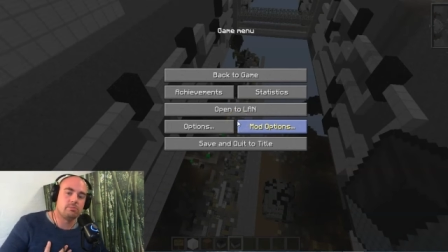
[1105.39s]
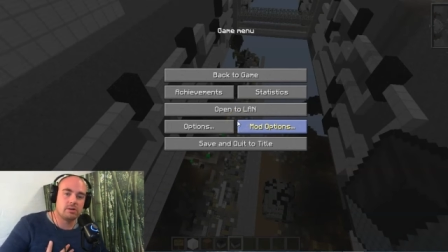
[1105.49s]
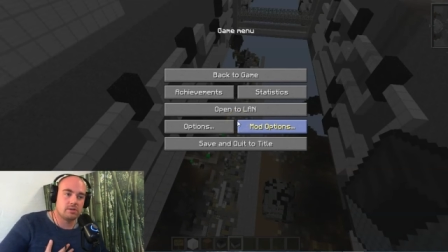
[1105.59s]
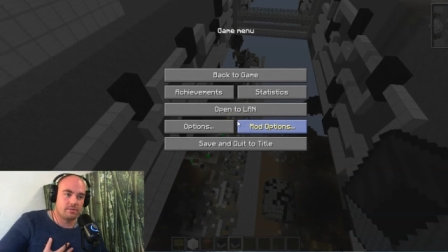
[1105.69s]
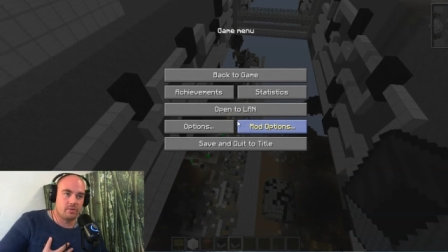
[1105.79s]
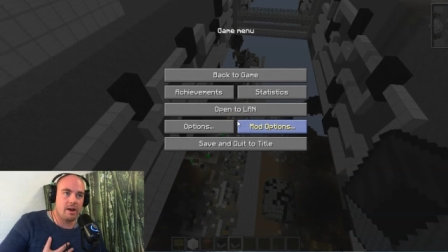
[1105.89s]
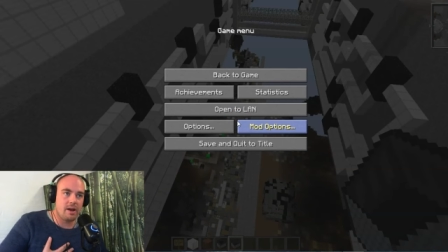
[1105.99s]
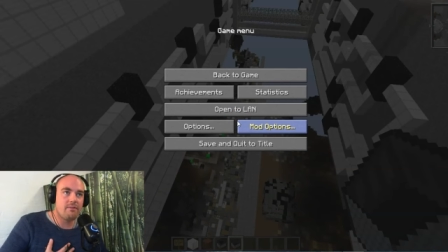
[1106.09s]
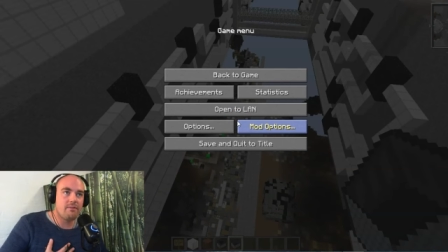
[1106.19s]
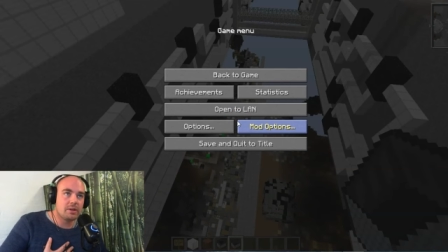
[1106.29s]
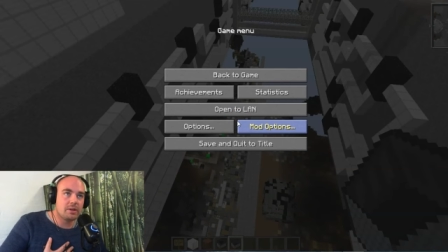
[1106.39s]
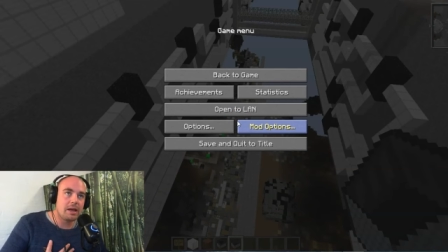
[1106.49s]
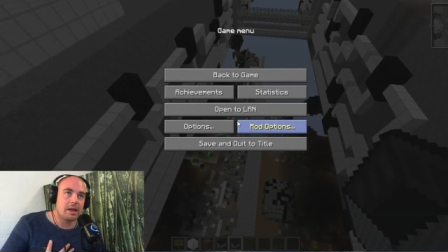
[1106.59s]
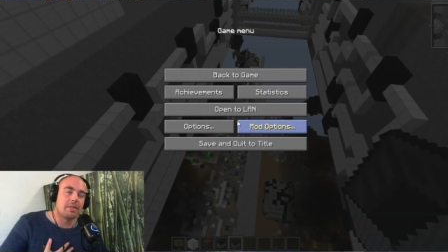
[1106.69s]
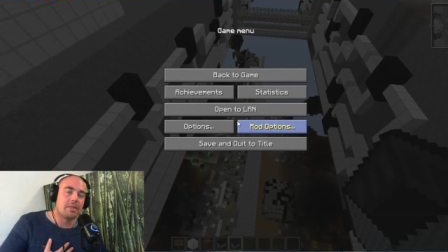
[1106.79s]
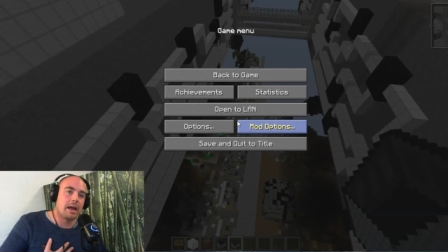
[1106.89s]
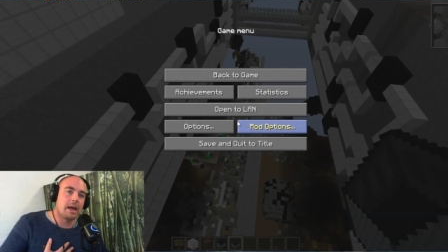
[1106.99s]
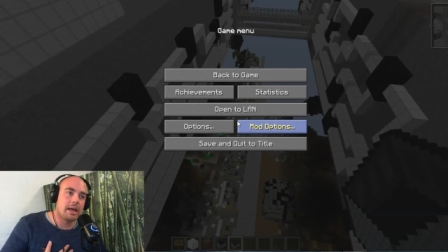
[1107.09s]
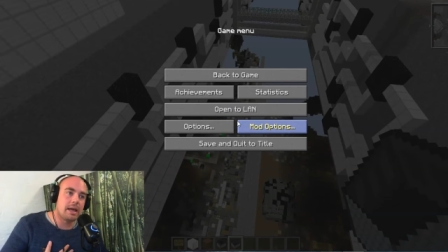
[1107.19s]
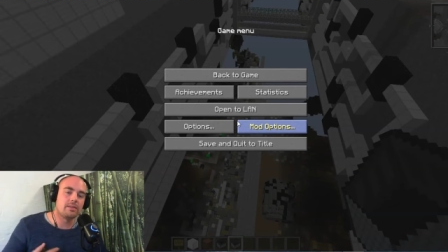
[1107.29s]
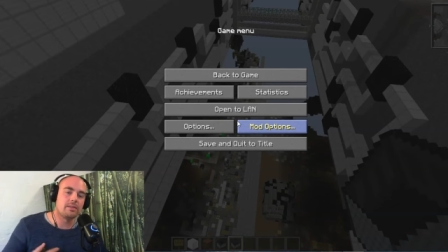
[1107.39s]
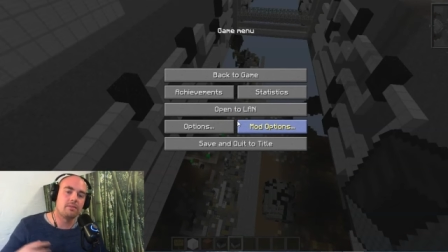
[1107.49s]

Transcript: because for every like that I get,